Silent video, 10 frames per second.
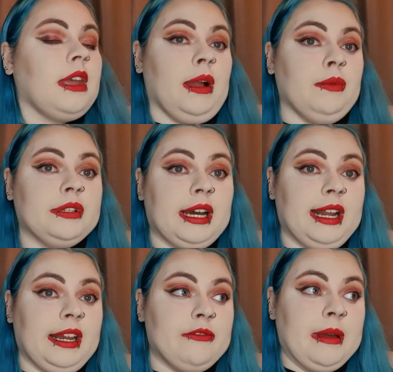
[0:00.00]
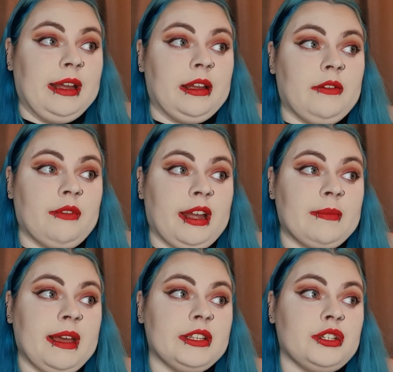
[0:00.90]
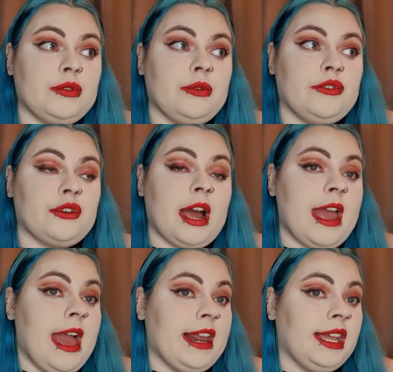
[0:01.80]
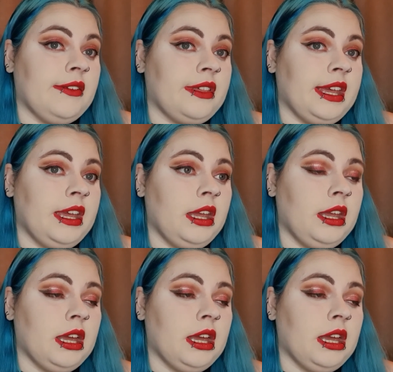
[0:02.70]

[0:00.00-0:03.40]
I would highly recommend you try any of the